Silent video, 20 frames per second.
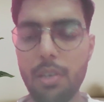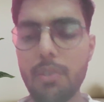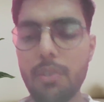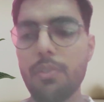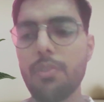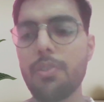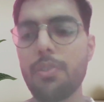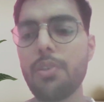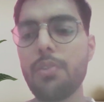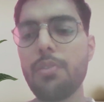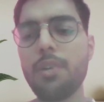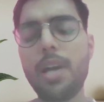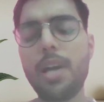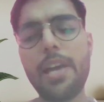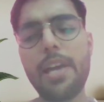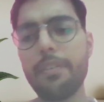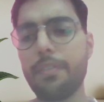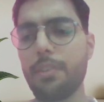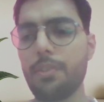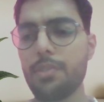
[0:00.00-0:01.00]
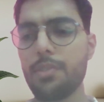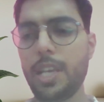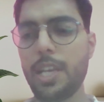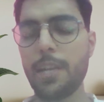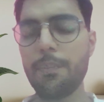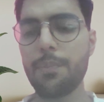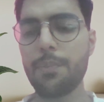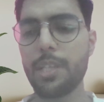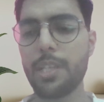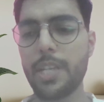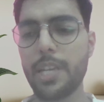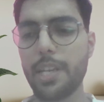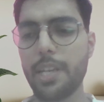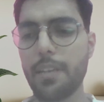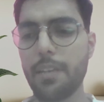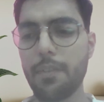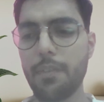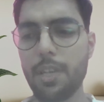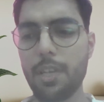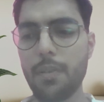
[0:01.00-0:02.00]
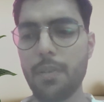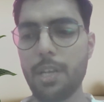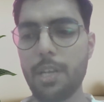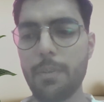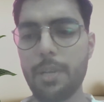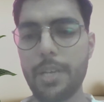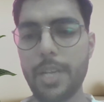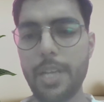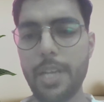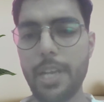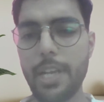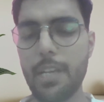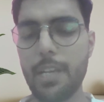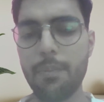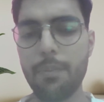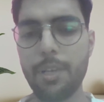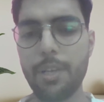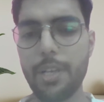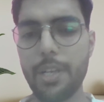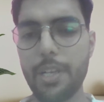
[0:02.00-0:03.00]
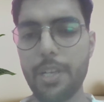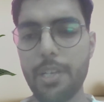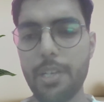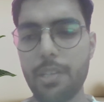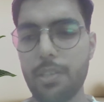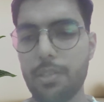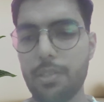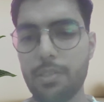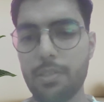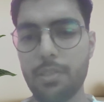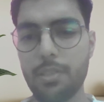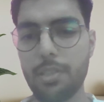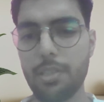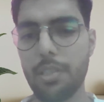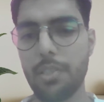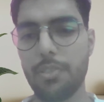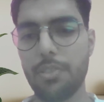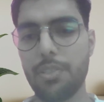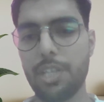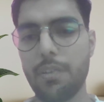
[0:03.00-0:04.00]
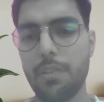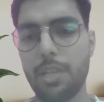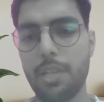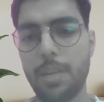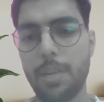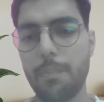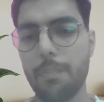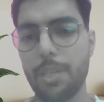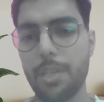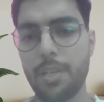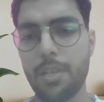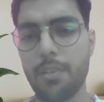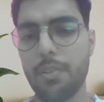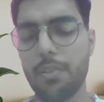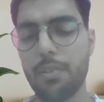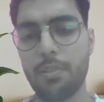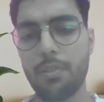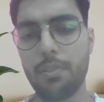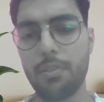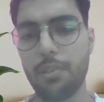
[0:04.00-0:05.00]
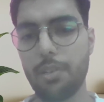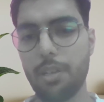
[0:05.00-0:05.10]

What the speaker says: Oh, I use the Helm chart. Like we have a command like Helm create Java template or